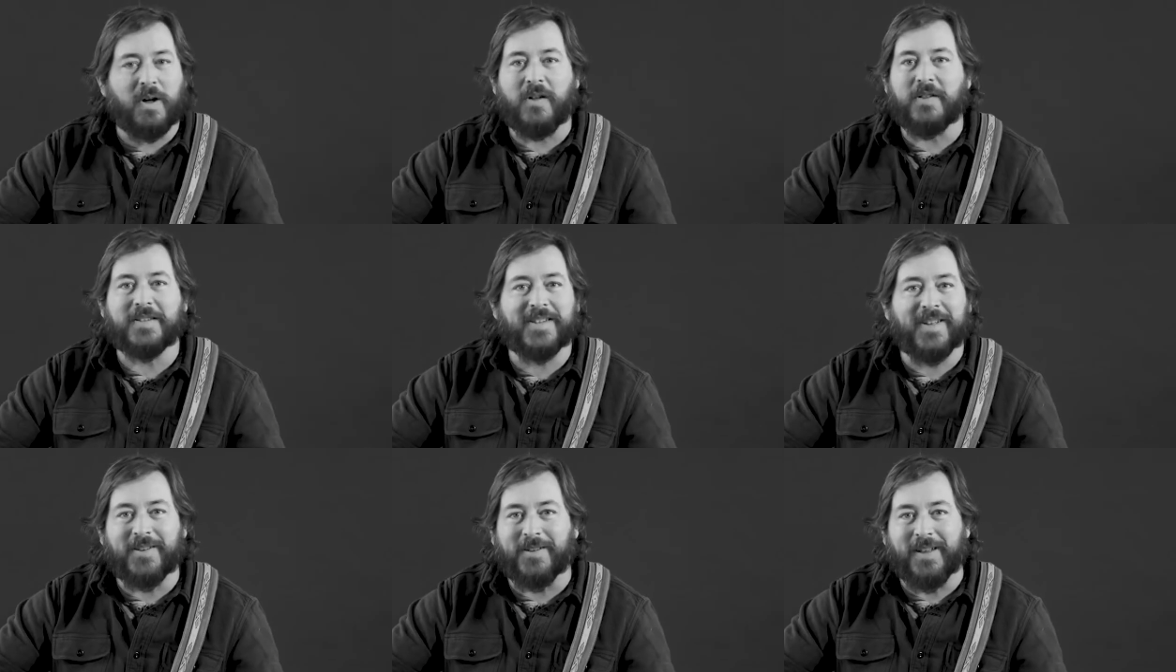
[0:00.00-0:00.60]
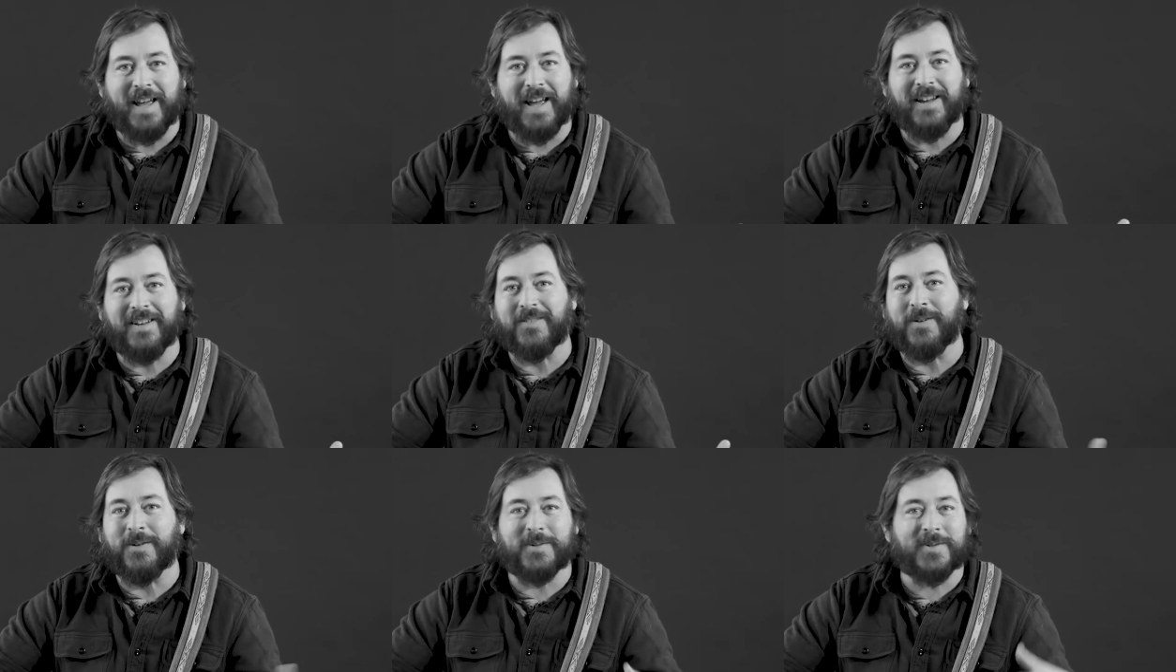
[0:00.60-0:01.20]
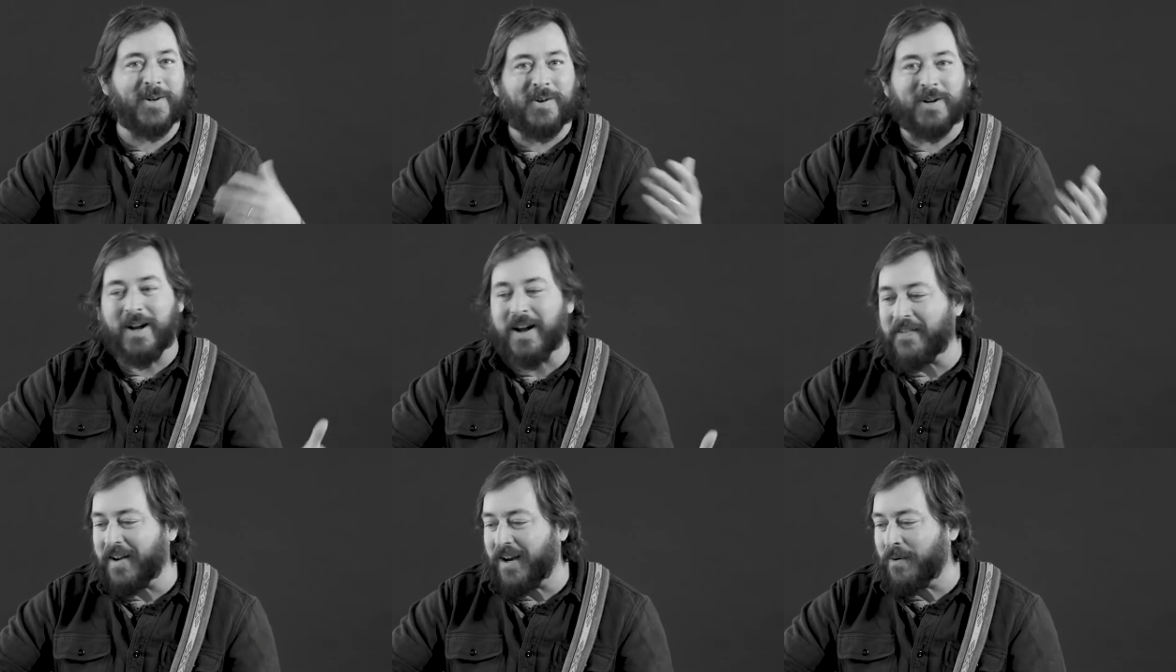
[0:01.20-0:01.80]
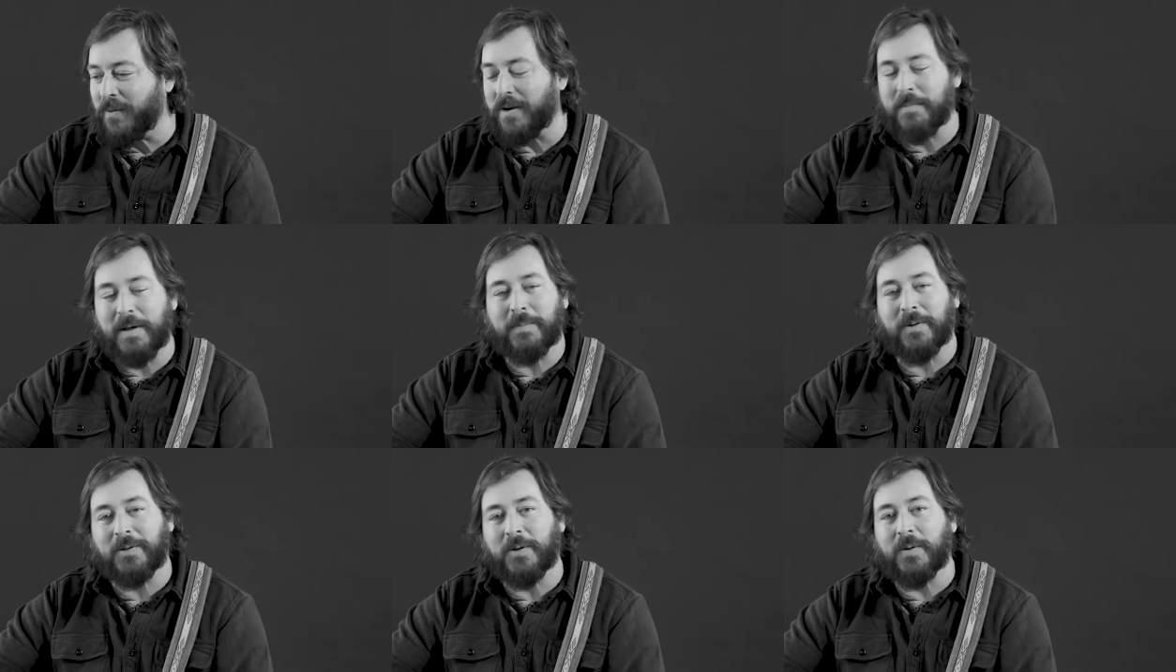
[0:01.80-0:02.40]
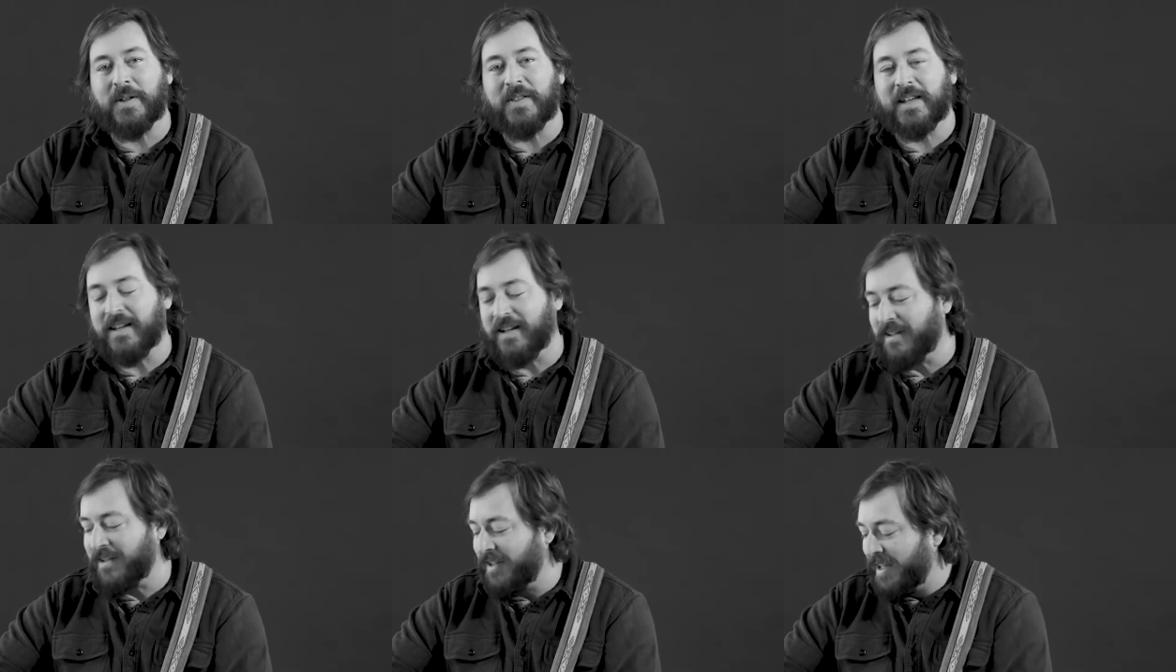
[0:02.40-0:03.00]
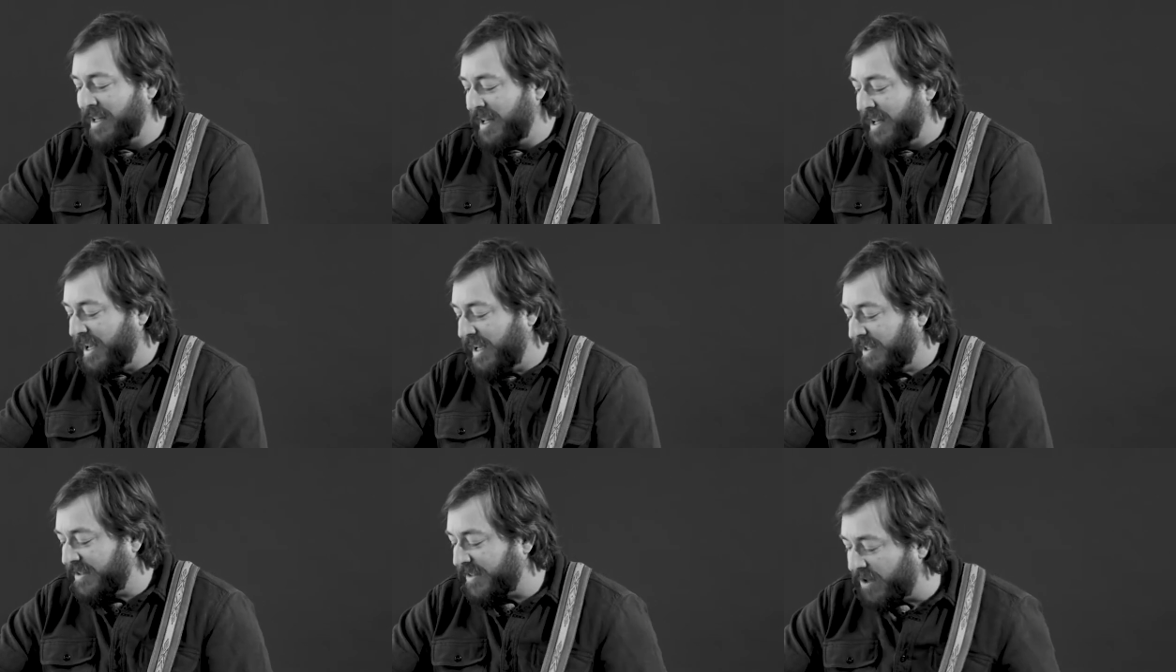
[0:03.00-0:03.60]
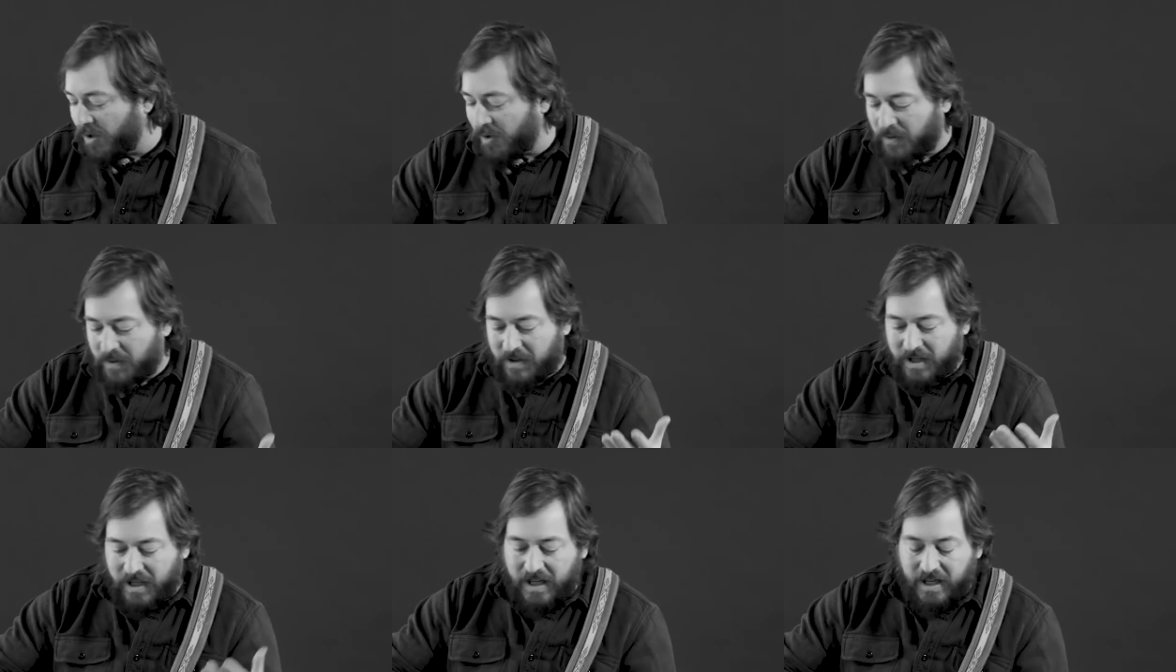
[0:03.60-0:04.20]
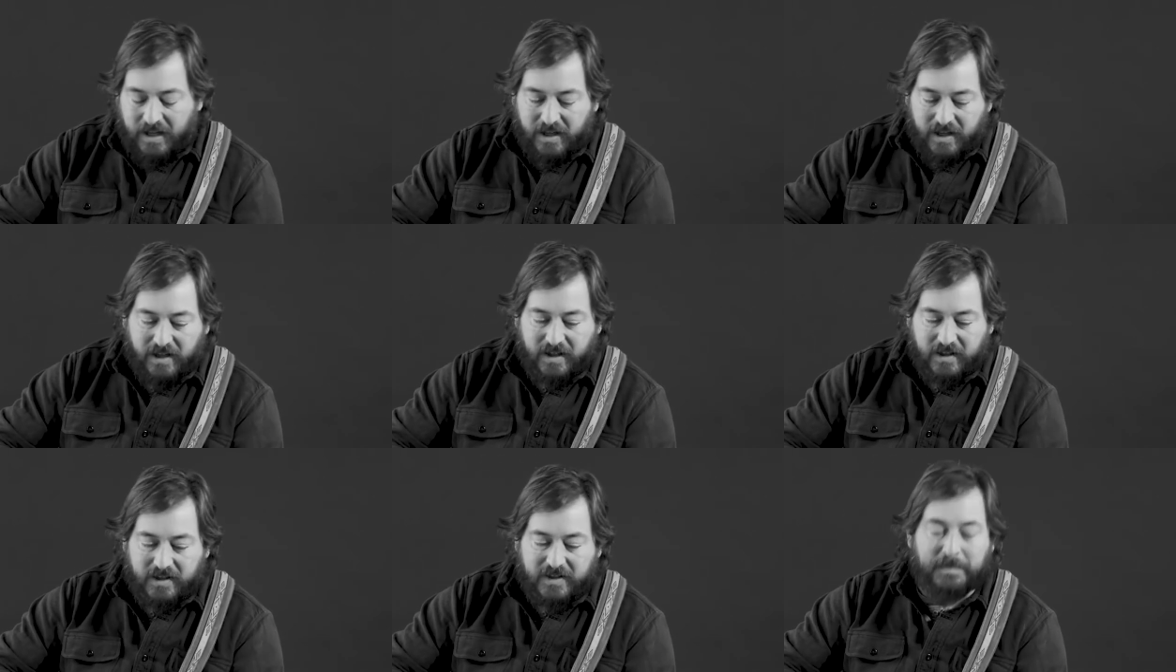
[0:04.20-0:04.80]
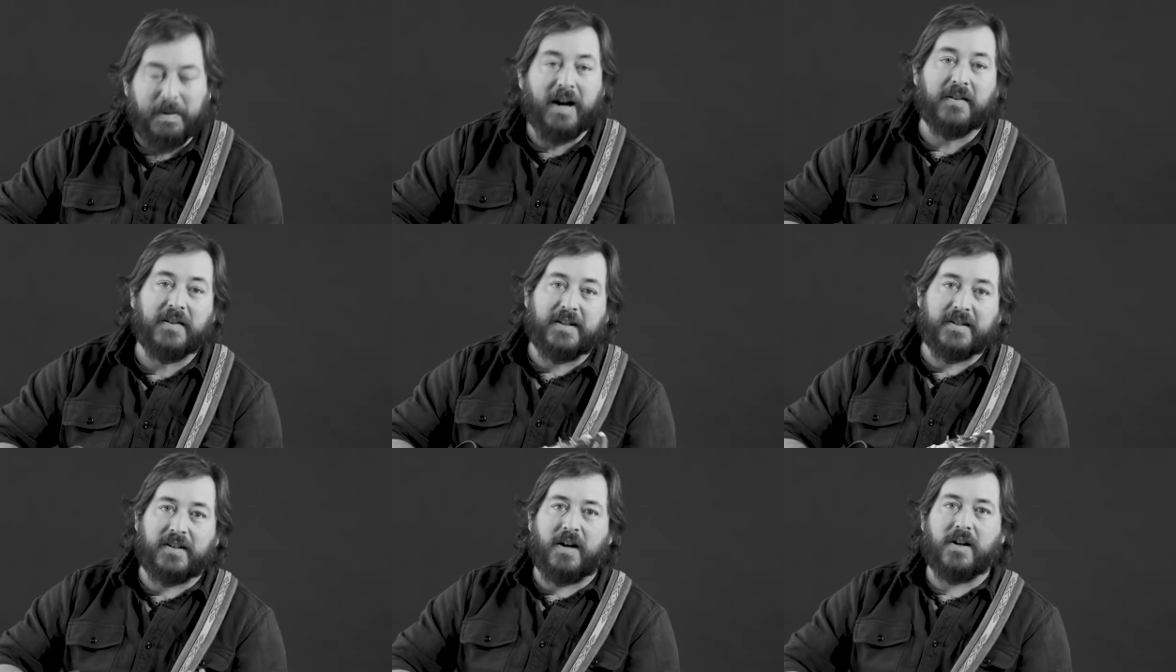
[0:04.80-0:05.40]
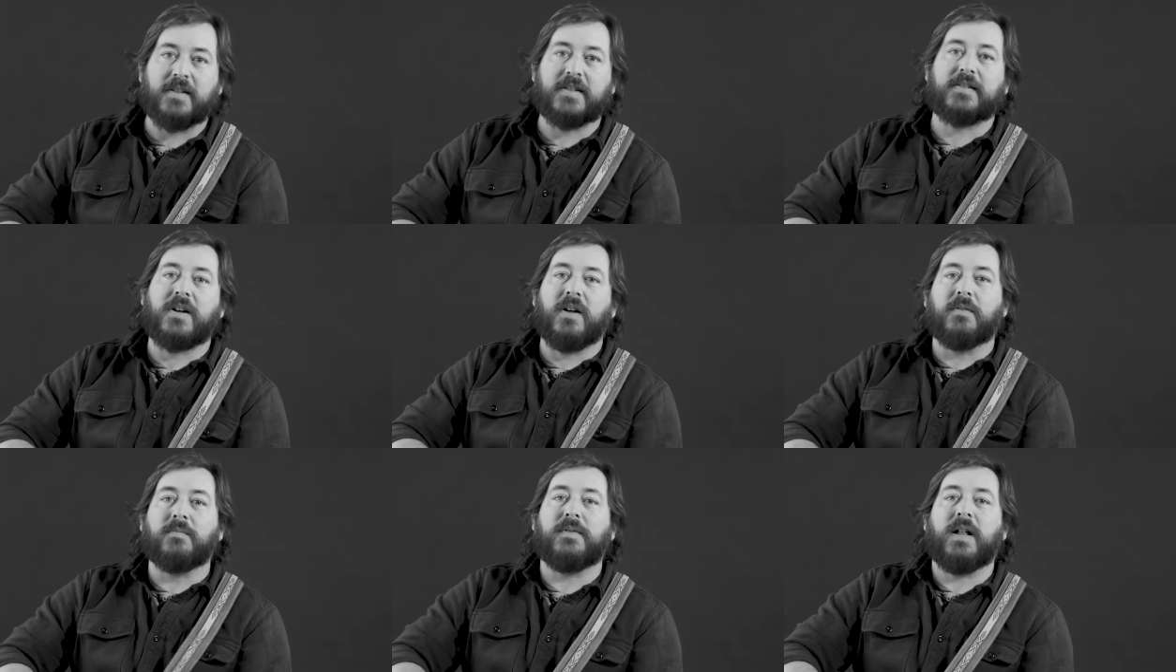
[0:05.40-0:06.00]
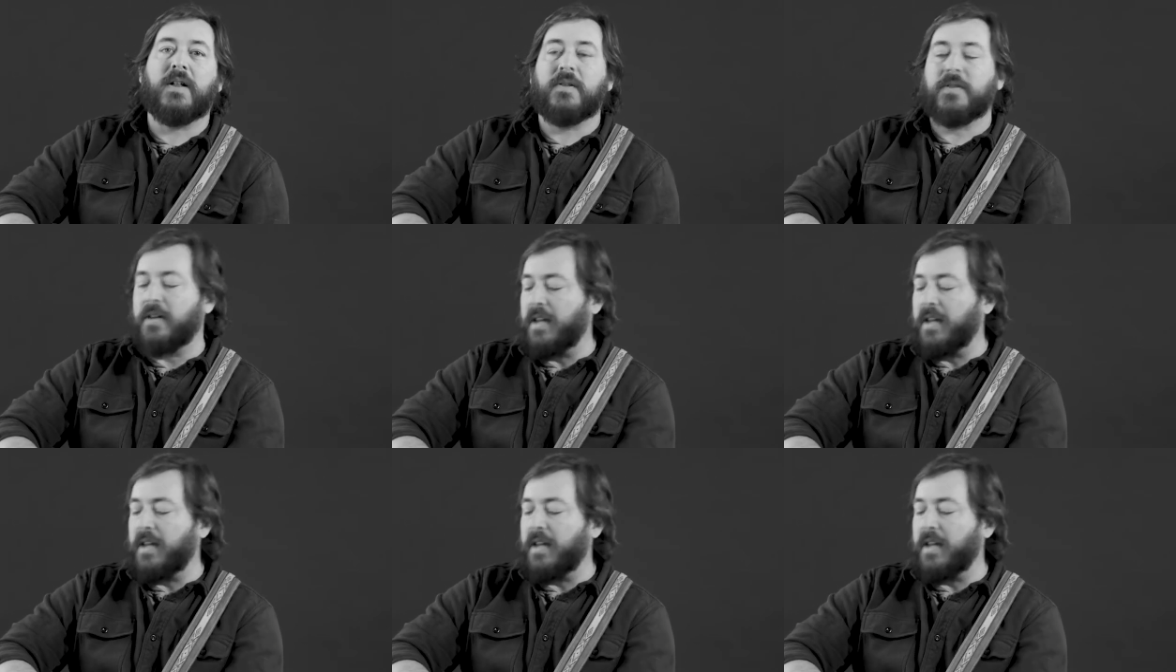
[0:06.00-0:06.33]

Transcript: all this other land and what was going on there and what did people do with it? And so I inspired this song. It's called Follow the